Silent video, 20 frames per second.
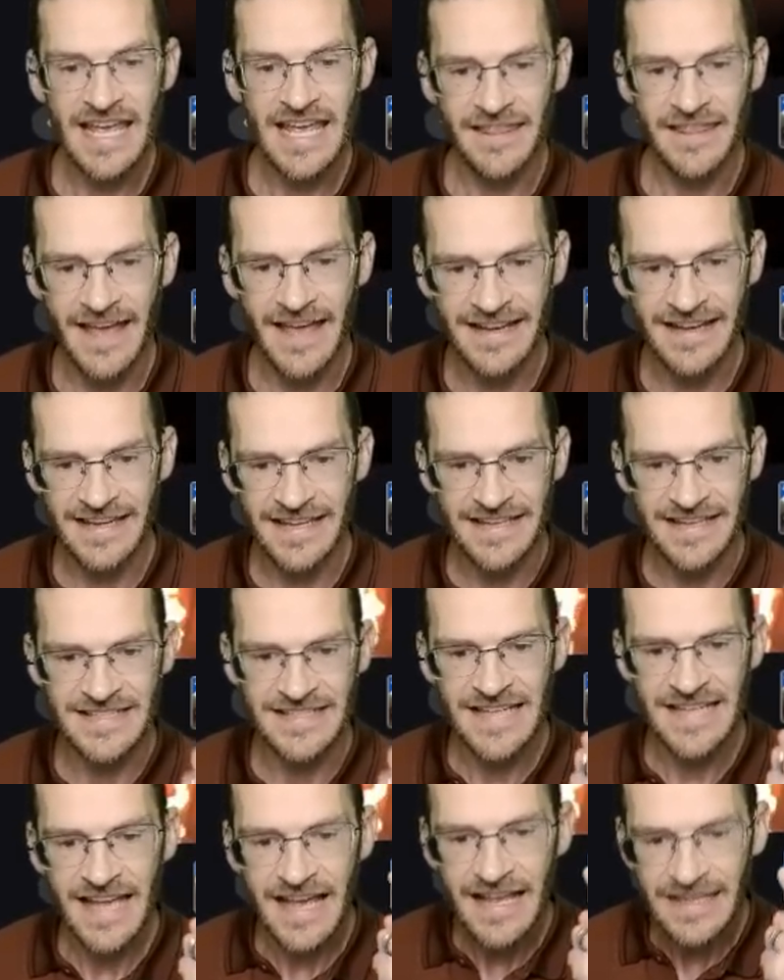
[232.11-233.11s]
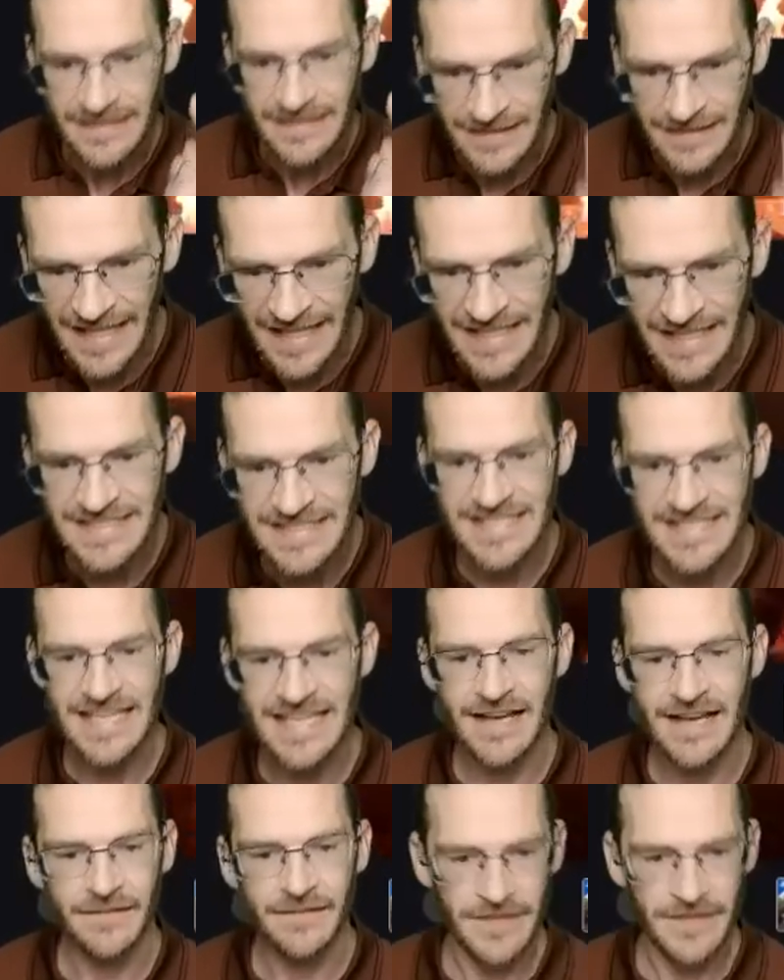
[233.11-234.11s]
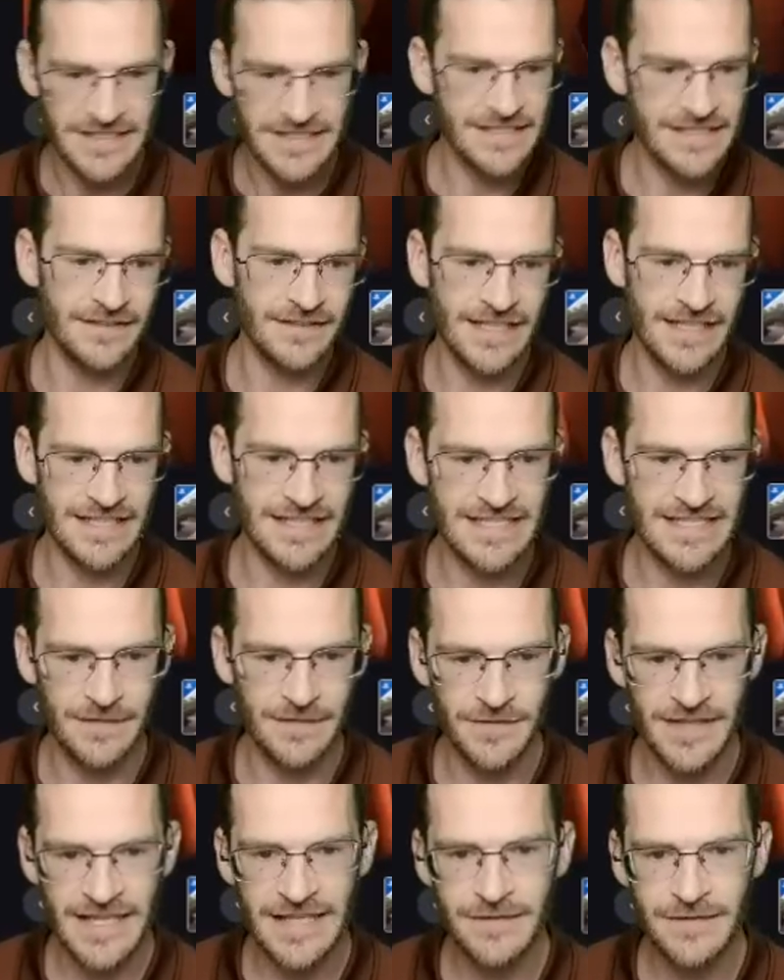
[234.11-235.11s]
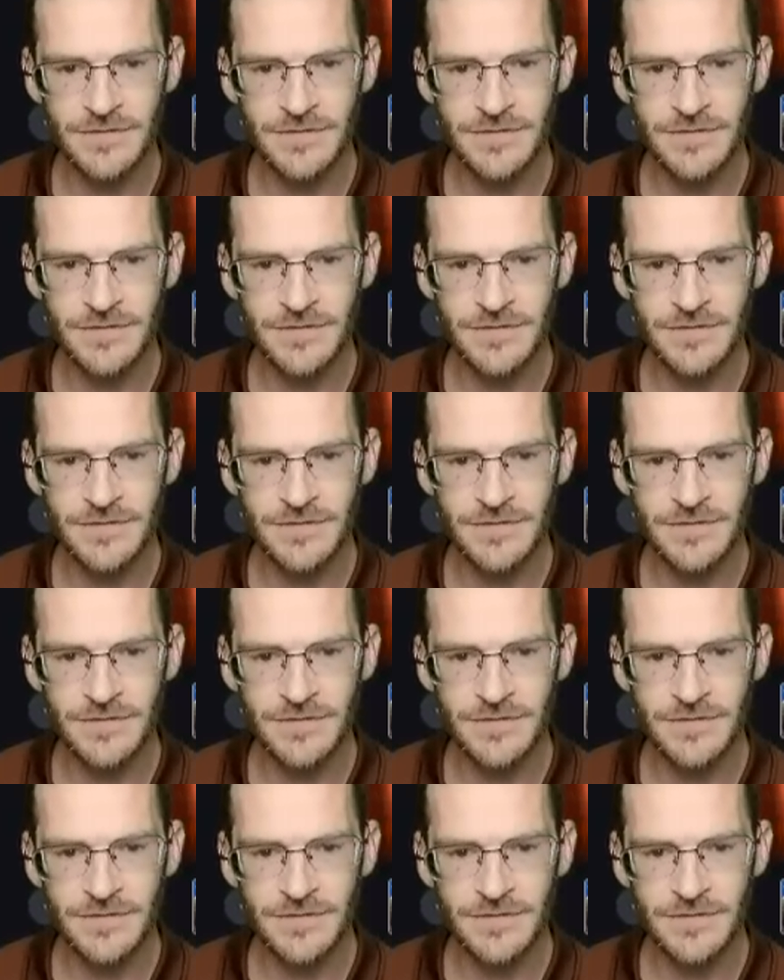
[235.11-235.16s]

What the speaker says: that is Legacy. This is the Legacy of Thieves